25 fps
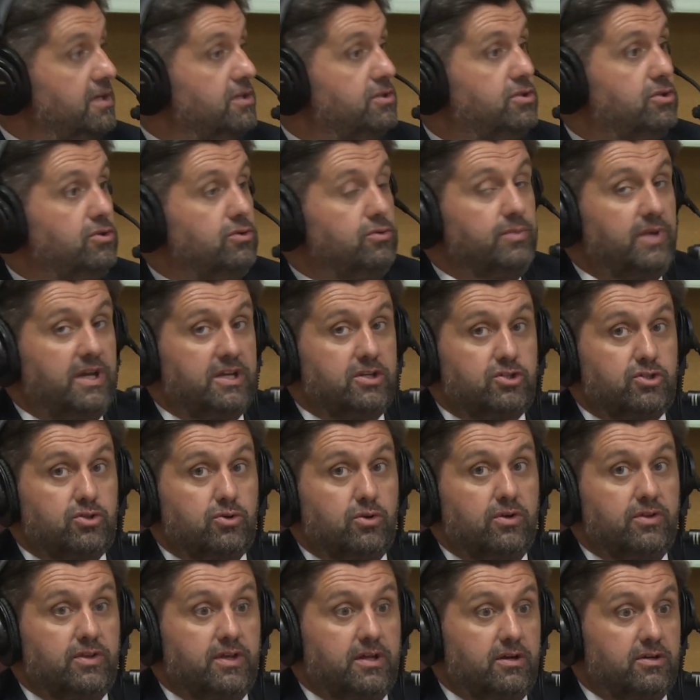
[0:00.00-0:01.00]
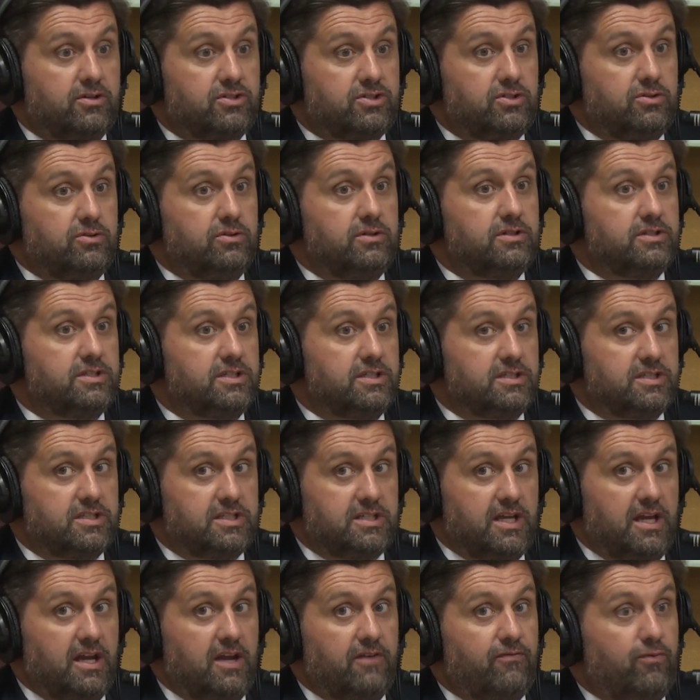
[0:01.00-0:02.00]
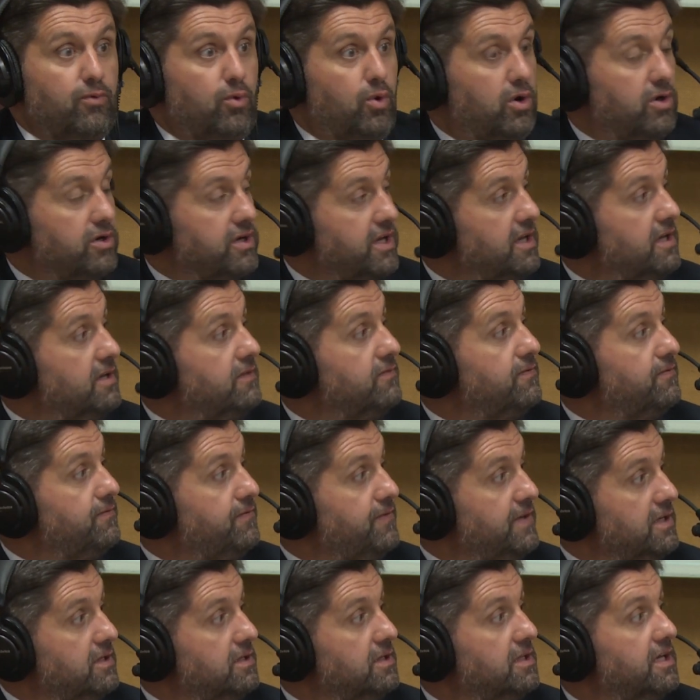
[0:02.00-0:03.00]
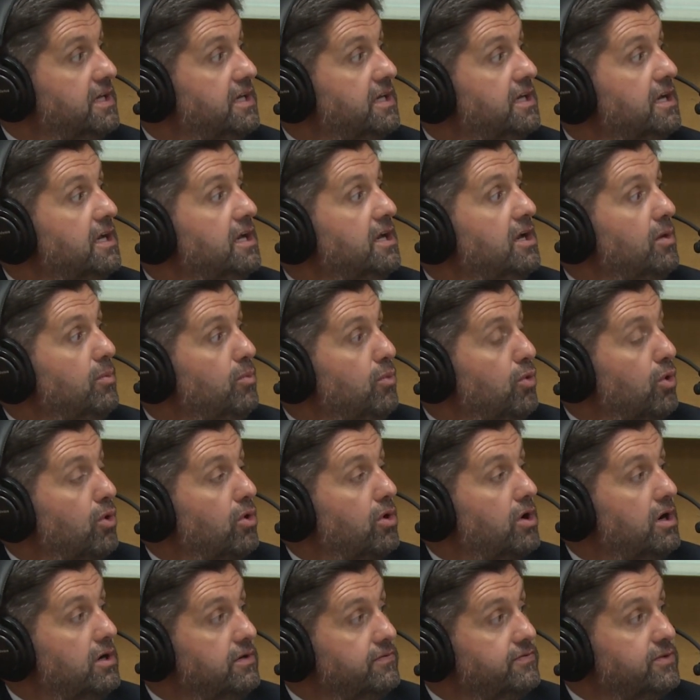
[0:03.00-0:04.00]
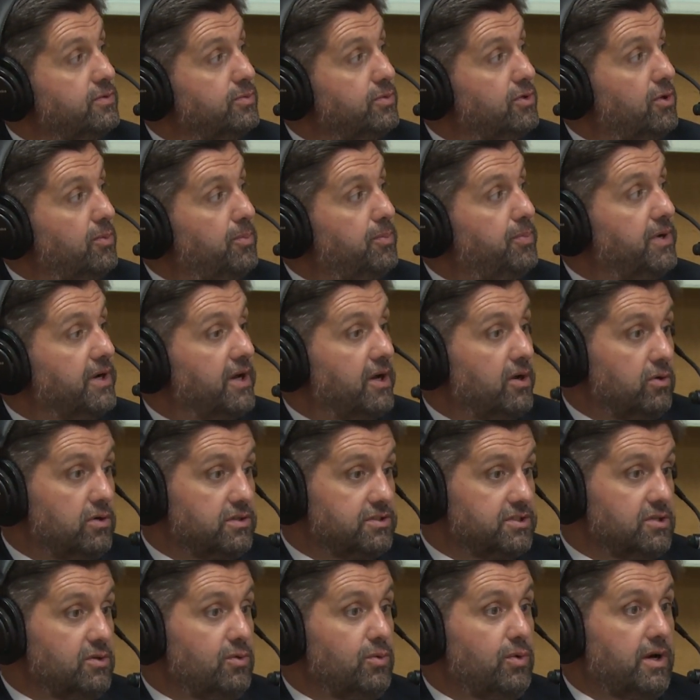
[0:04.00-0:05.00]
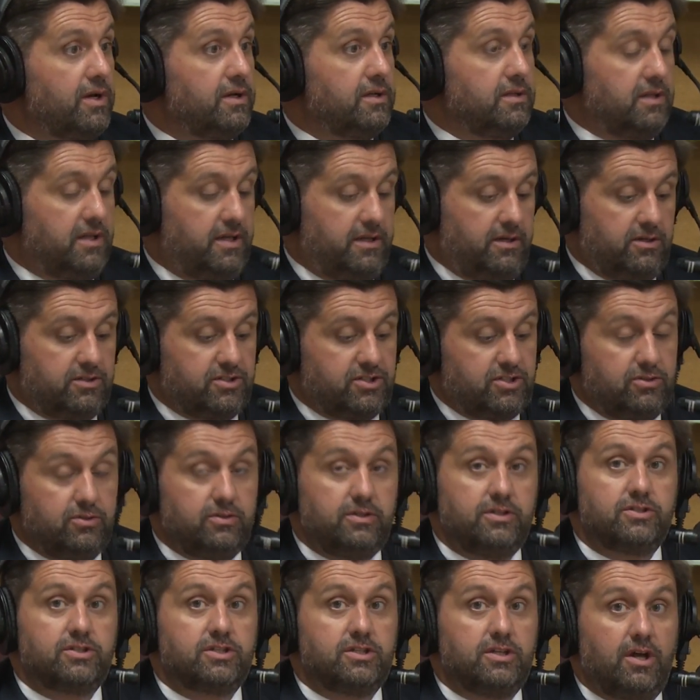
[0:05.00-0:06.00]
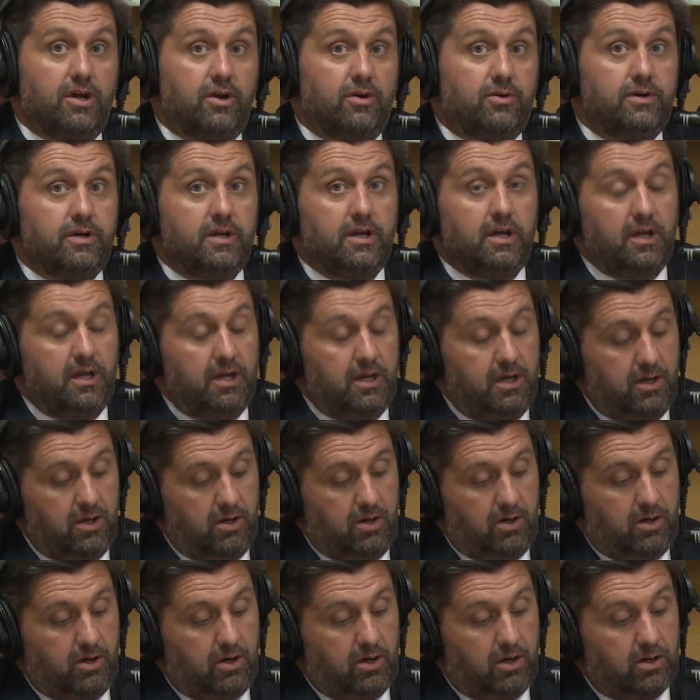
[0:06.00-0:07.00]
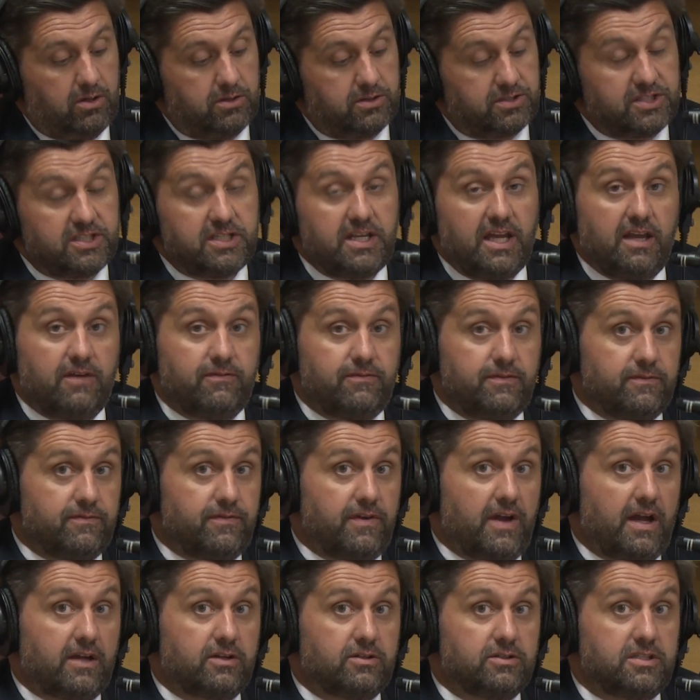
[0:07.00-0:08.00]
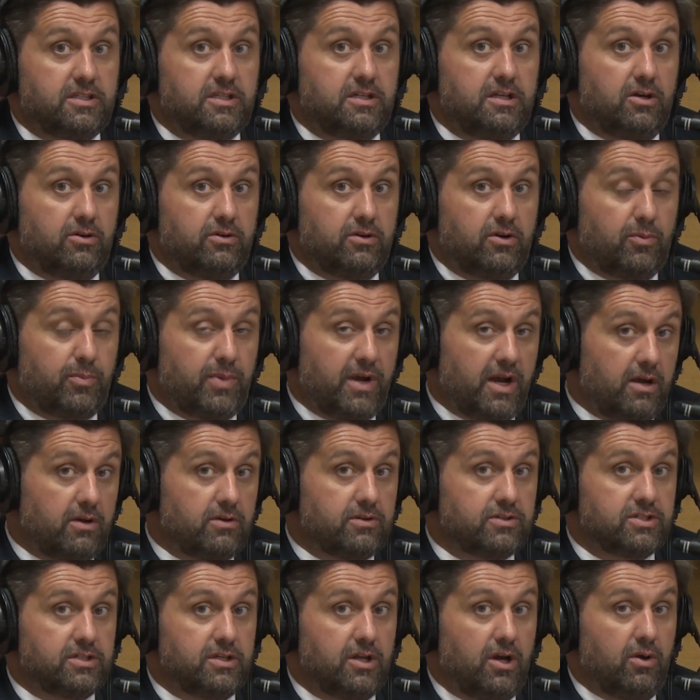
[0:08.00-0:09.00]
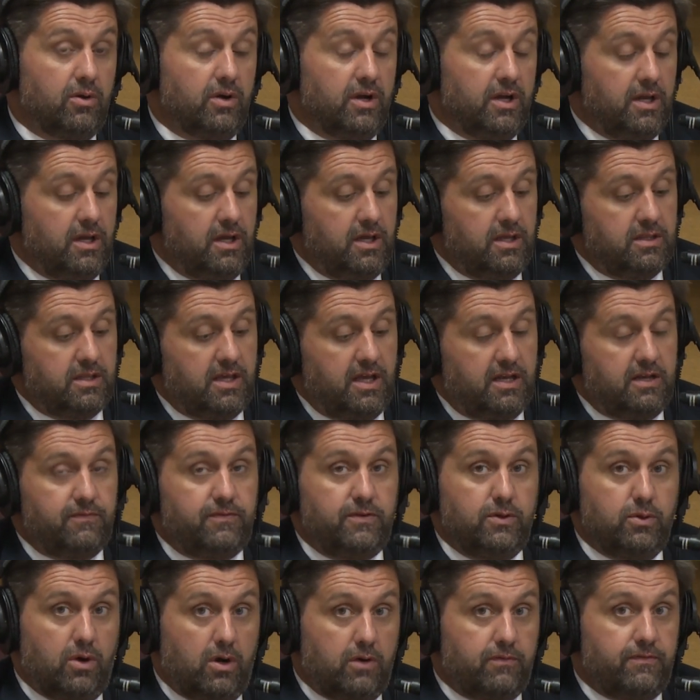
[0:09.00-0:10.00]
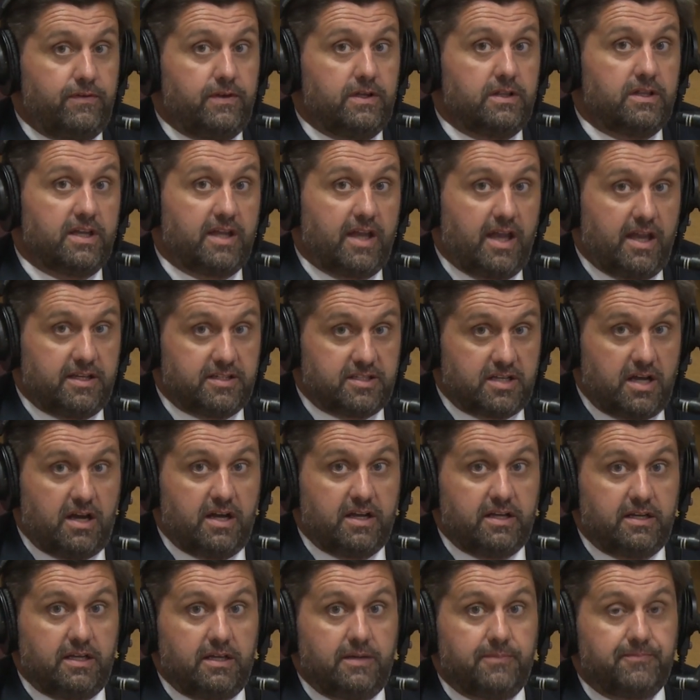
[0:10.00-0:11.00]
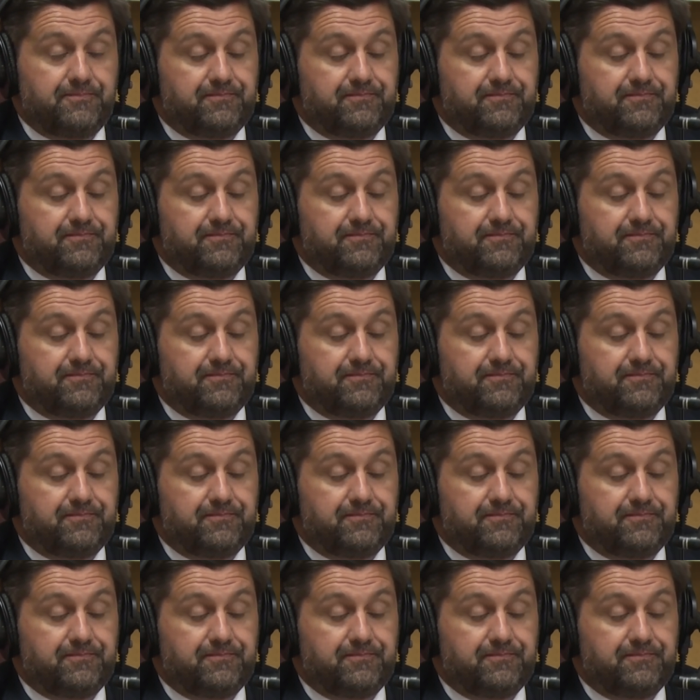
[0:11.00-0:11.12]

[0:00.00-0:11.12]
to make sure that our students and staff walk in feeling more comfortable. But I also want to let our students know, our staff and faculty know, and our parents know that if you are feeling anxiety,